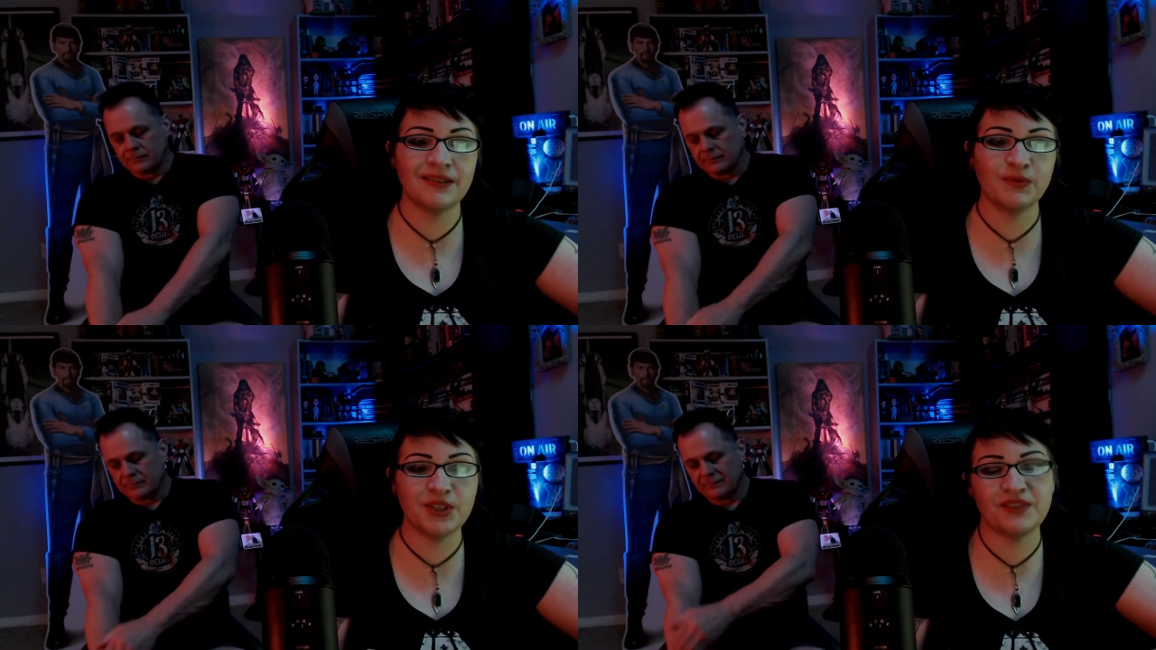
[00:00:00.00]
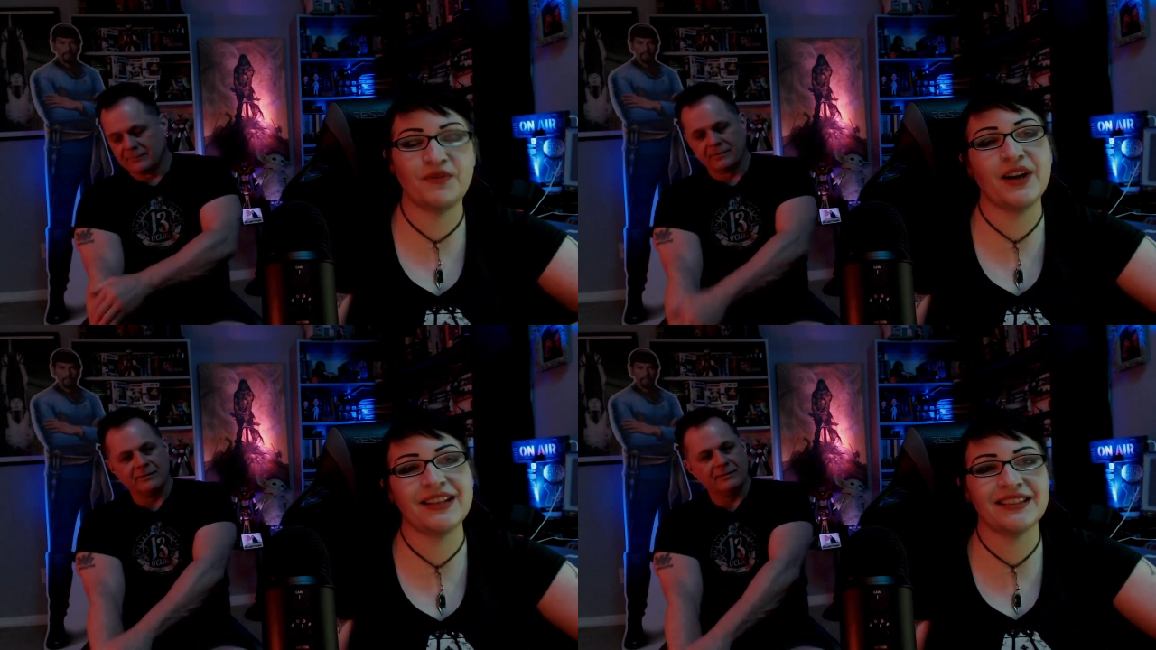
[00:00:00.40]
Speaker 1: which is
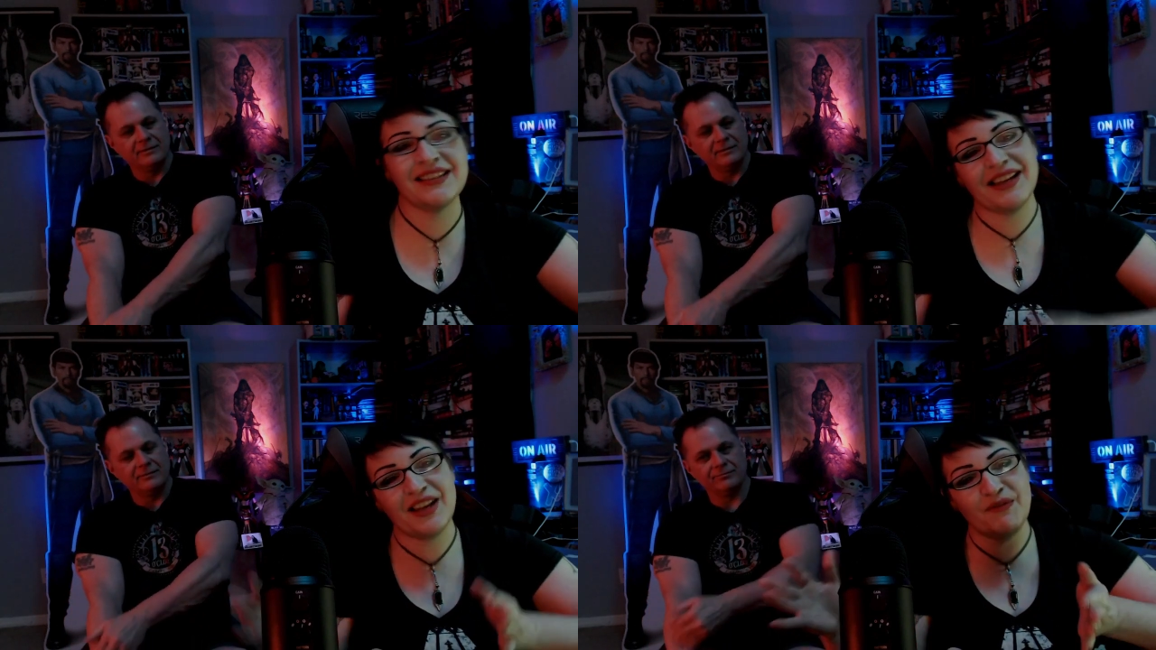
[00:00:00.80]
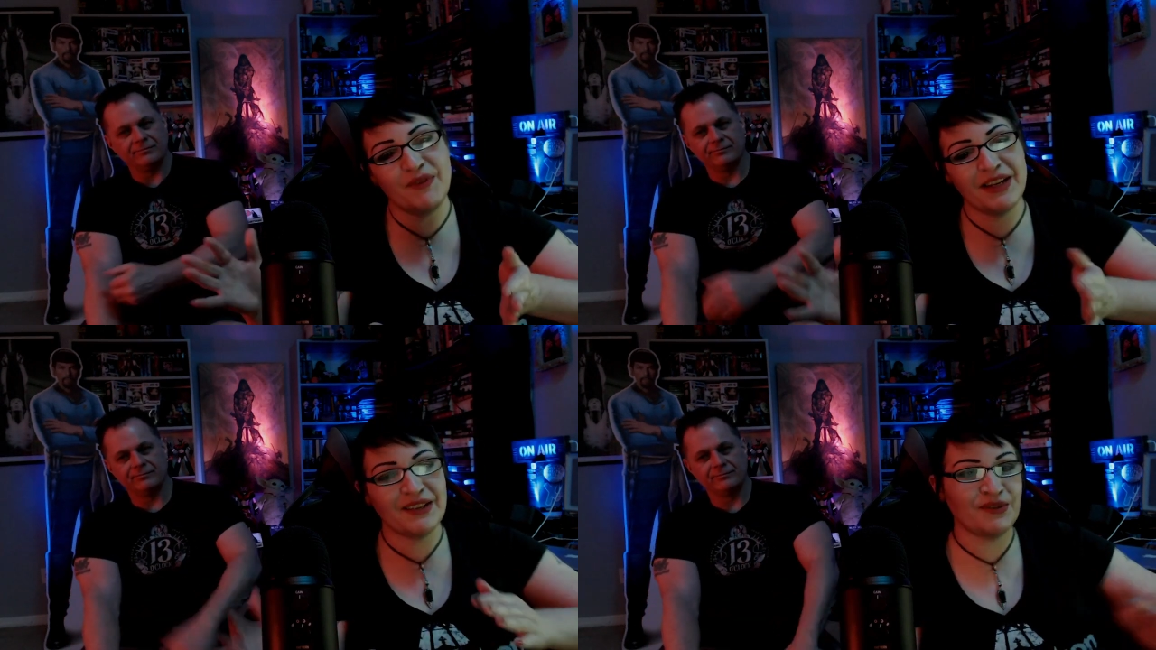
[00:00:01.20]
funny because like a
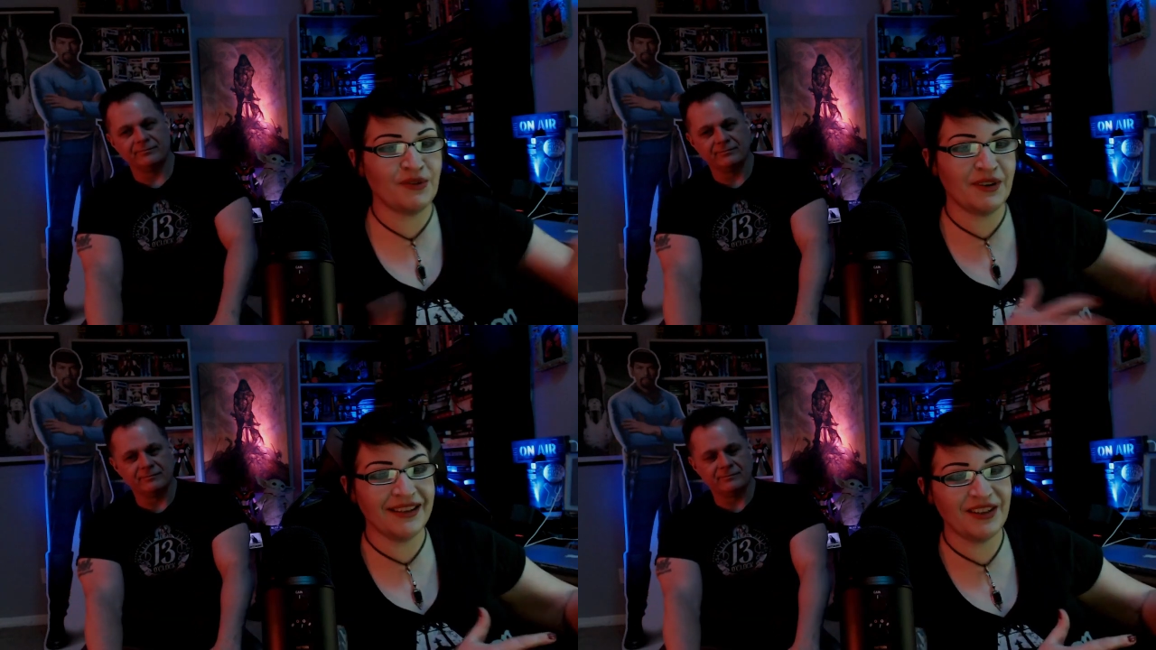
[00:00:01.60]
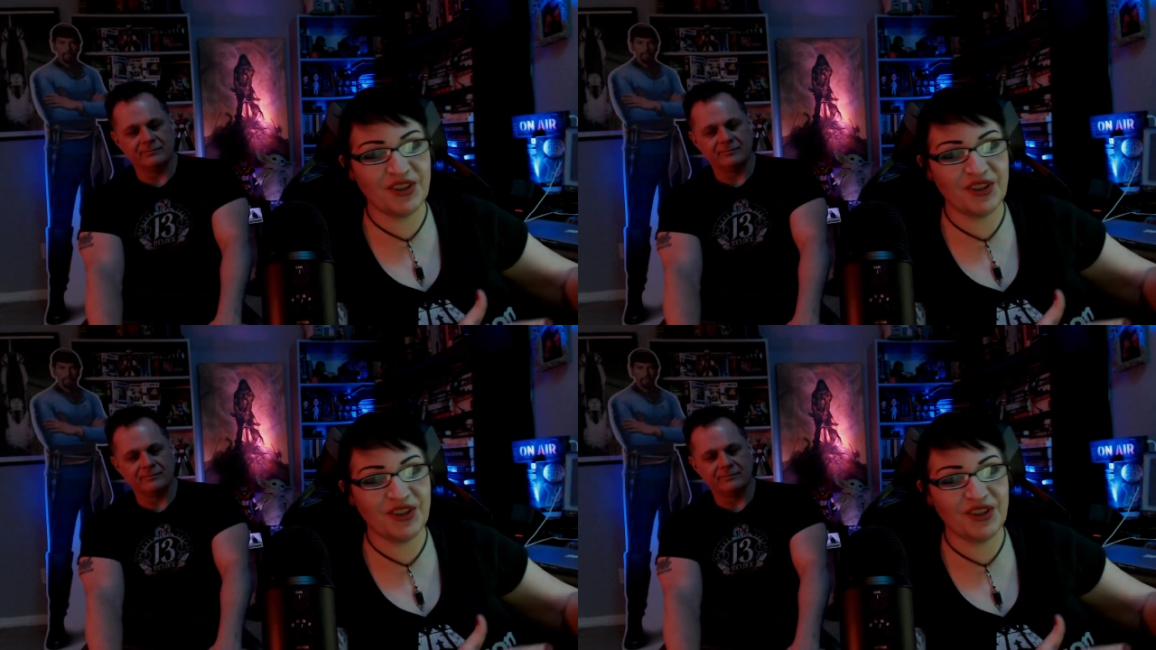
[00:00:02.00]
convenience store and then a